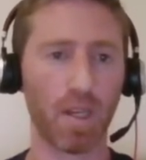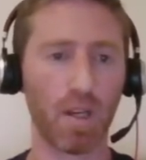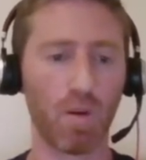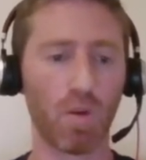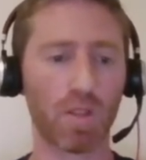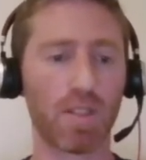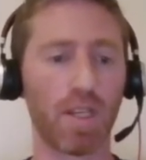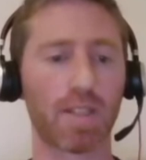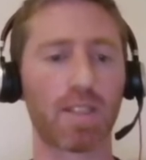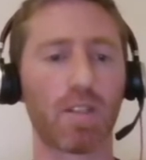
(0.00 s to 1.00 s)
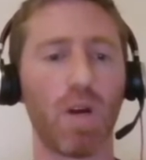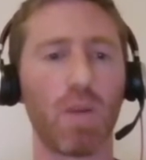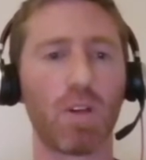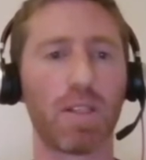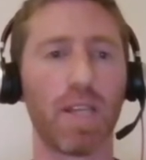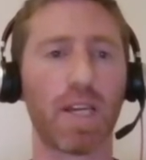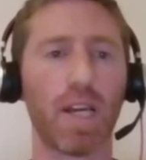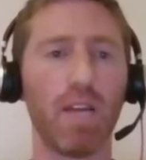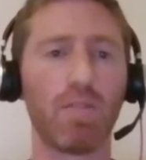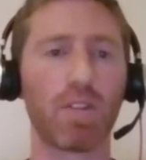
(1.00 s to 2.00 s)
what's next? So I'm gonna take
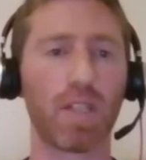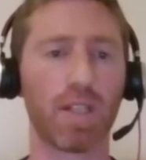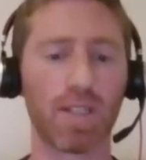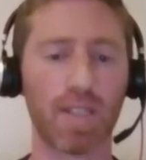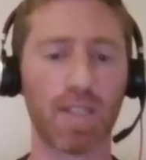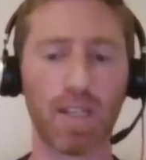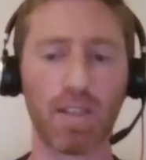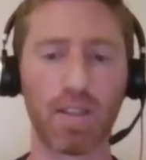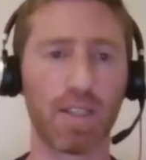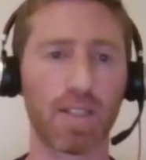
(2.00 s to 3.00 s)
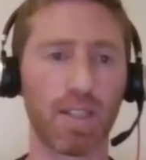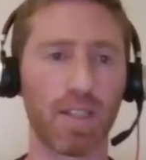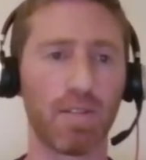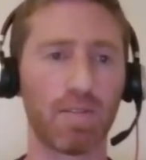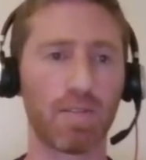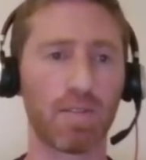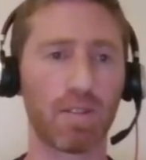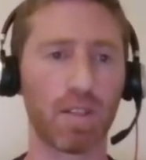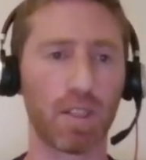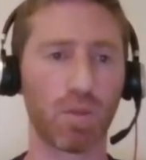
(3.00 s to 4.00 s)
everything inside this if
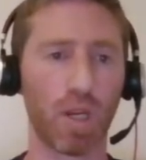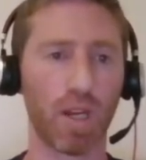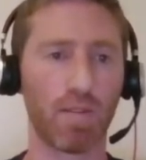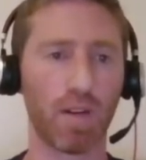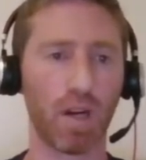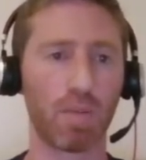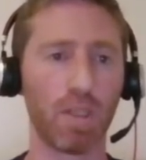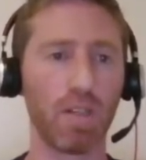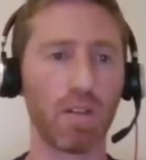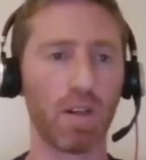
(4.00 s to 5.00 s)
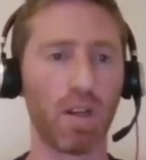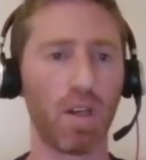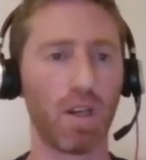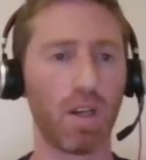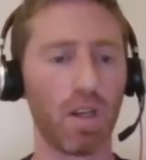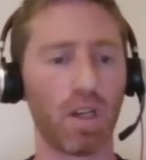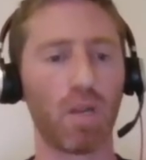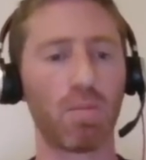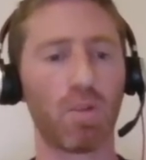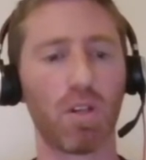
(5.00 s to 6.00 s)
that we have up here, and
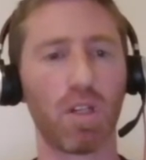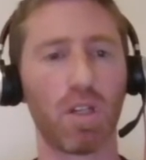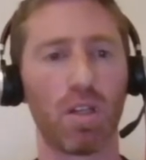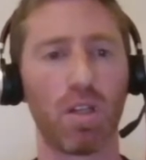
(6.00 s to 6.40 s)
I'm gonna,